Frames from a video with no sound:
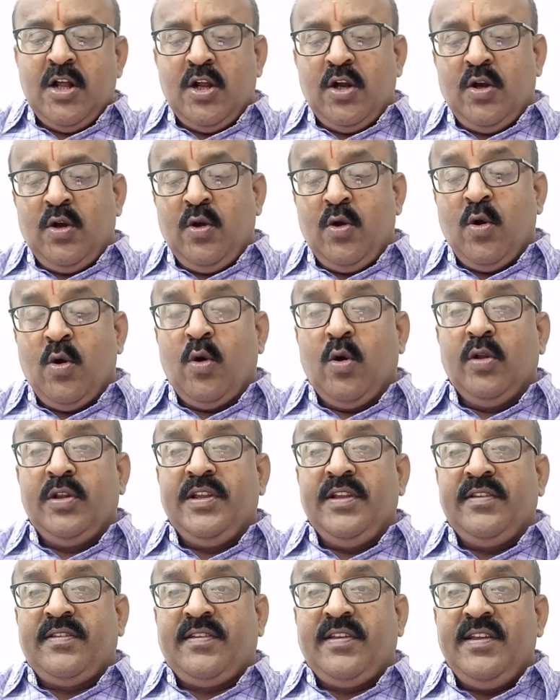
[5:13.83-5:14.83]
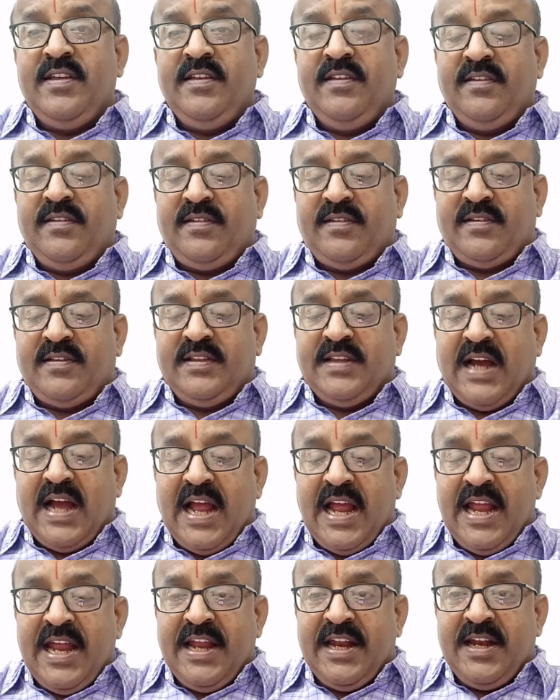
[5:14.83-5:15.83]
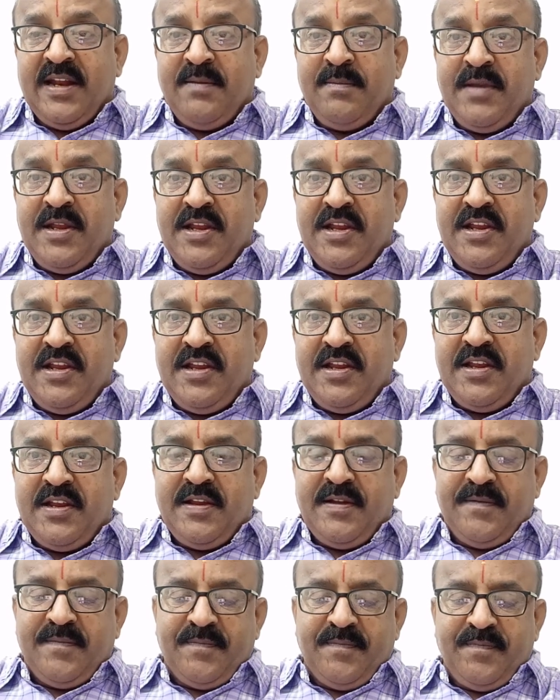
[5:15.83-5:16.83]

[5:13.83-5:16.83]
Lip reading: Know this is the enemy.